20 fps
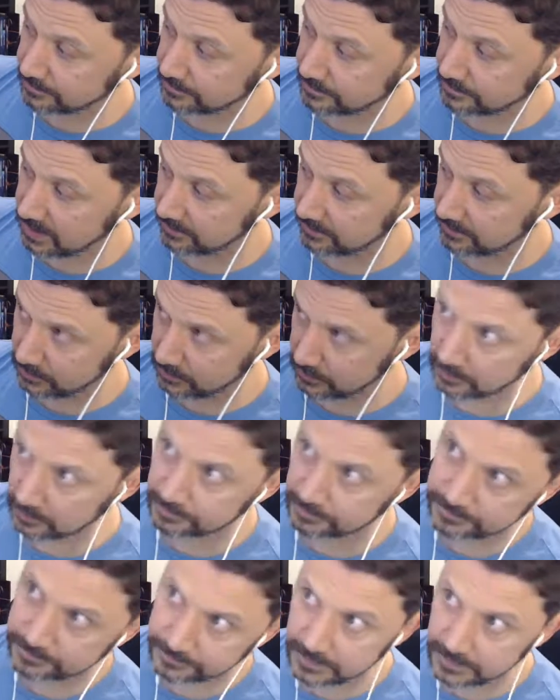if you're
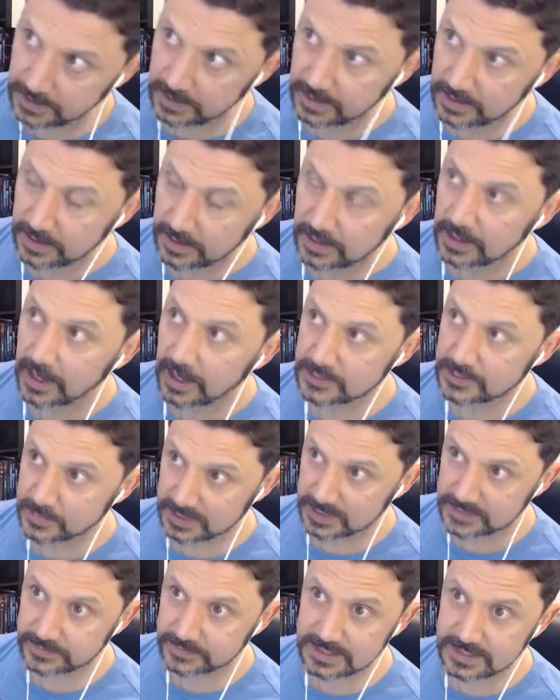as much
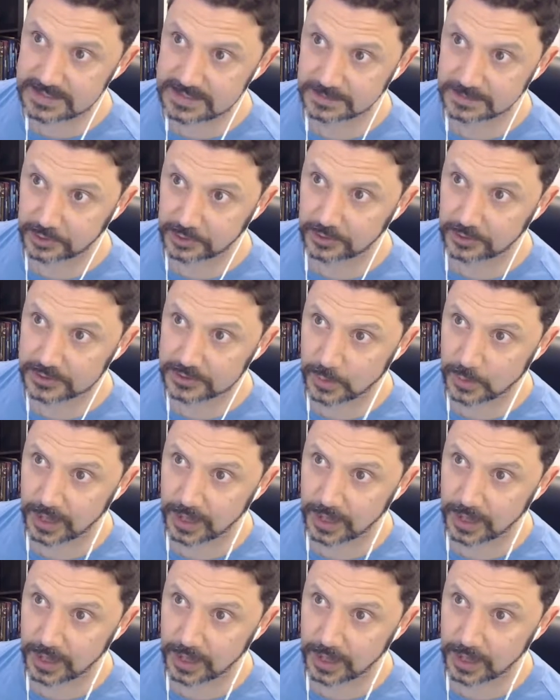of a system nerd as one